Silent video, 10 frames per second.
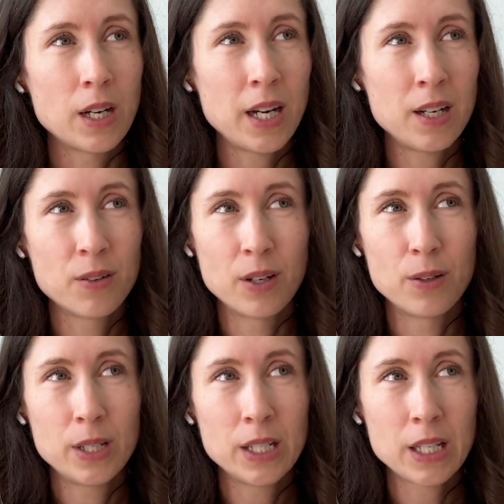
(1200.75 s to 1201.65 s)
don't know,
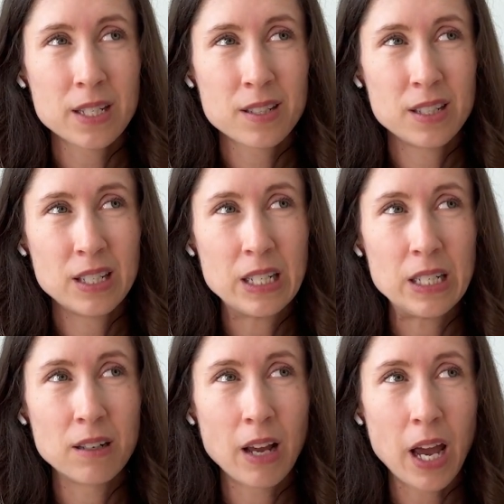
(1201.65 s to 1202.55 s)
it lasted 1.5
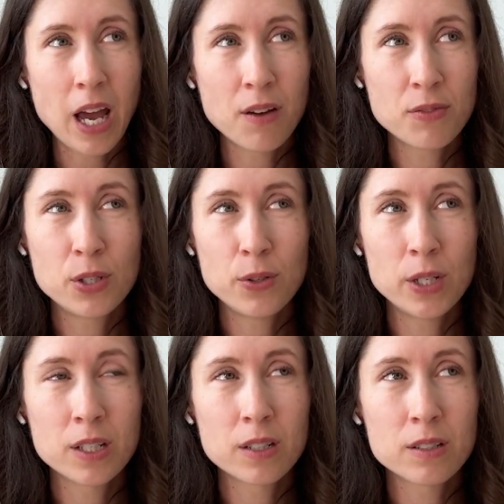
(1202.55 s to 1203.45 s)
years, 2
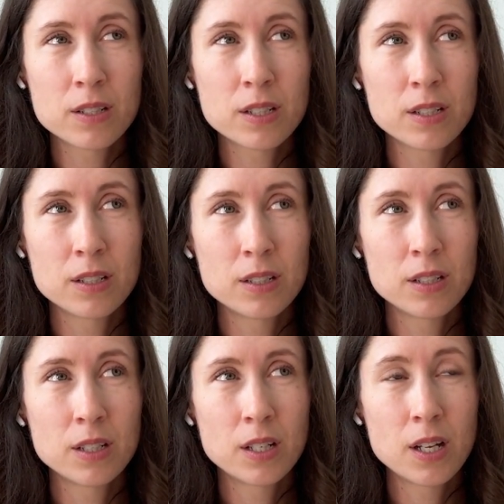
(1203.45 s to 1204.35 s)
years,
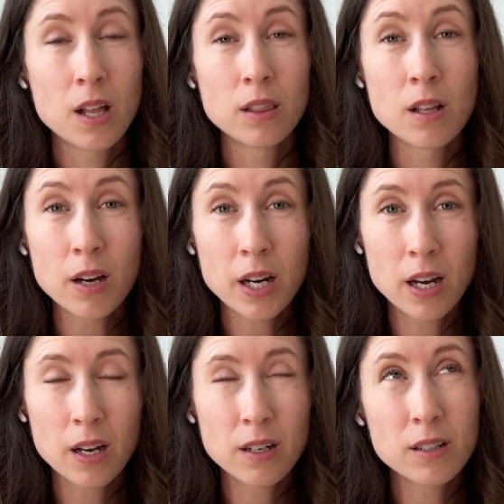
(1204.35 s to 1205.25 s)
long
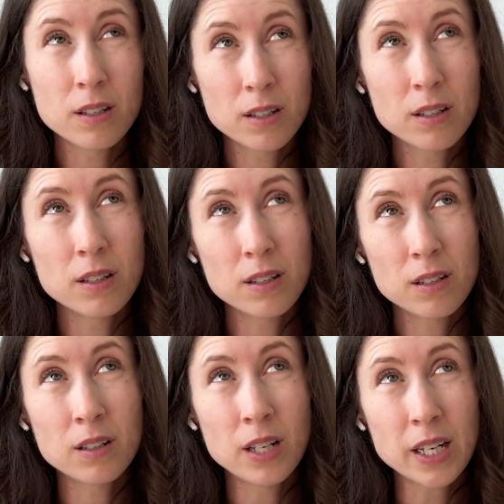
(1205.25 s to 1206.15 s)
and
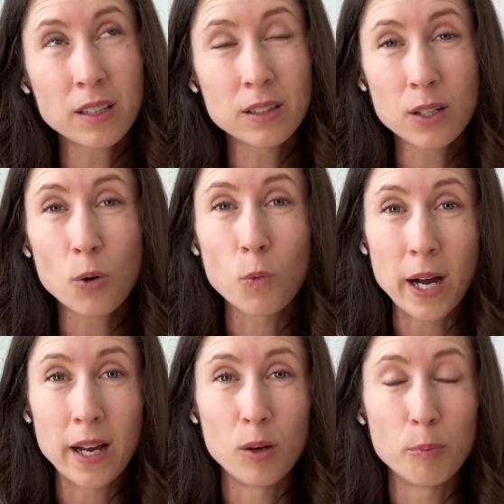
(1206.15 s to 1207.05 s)
like a little
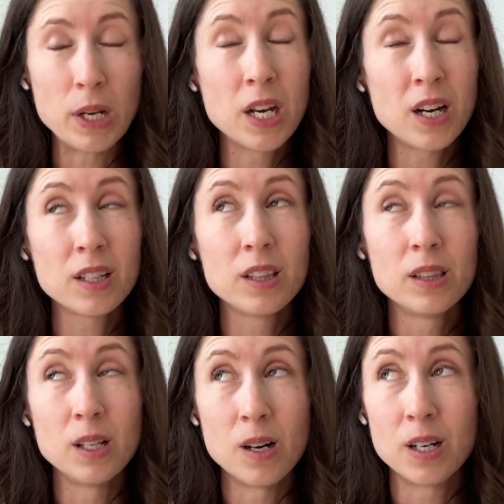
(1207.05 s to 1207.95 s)
while, but not
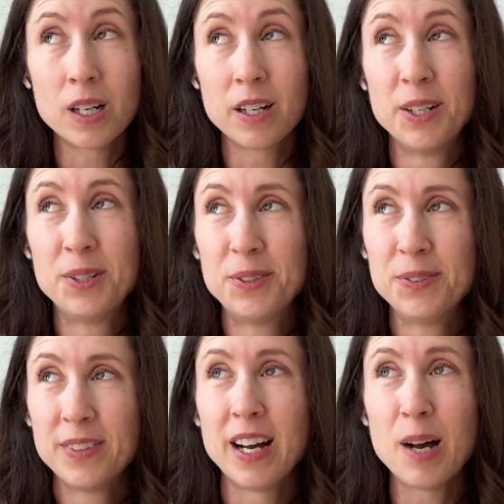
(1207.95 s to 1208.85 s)
long.
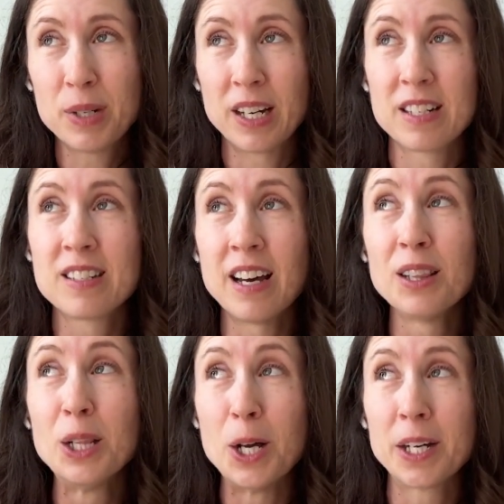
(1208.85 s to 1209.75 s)
I'll be honest, not
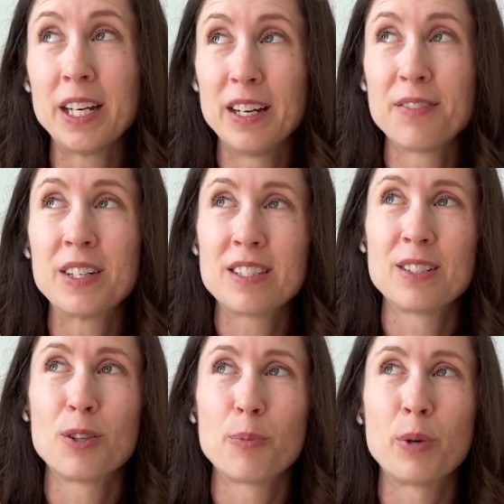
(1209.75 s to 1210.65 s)
long enough
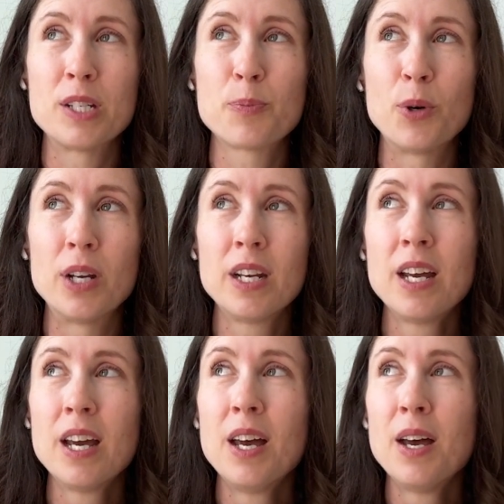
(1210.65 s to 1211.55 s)
considering the price point.
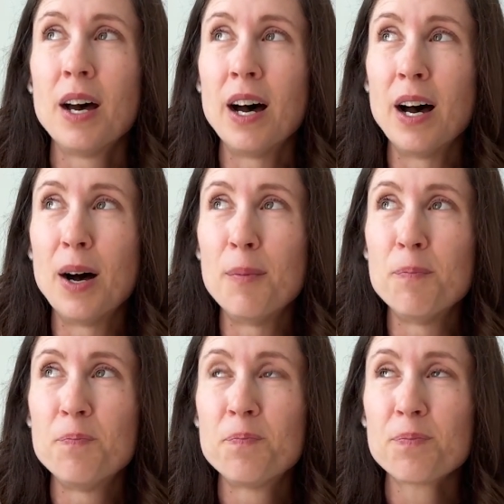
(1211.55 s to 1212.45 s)

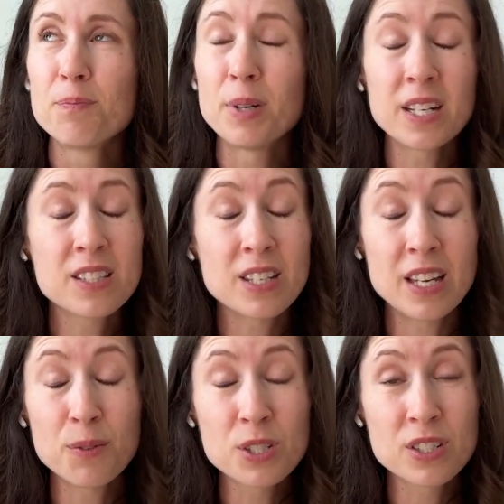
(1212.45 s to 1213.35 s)
But
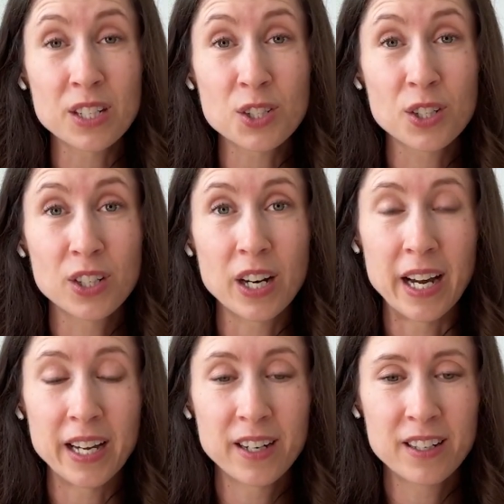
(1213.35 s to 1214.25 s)
it was such a good
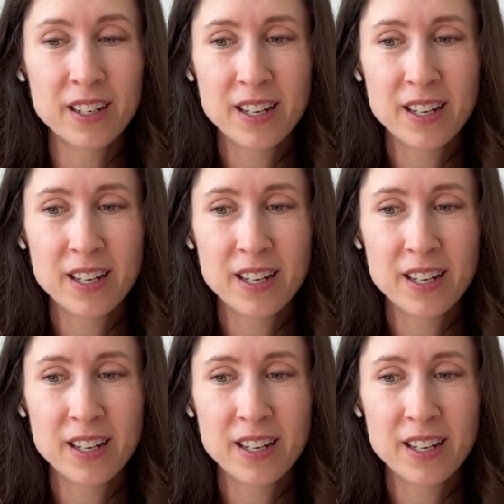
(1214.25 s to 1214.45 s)
iron.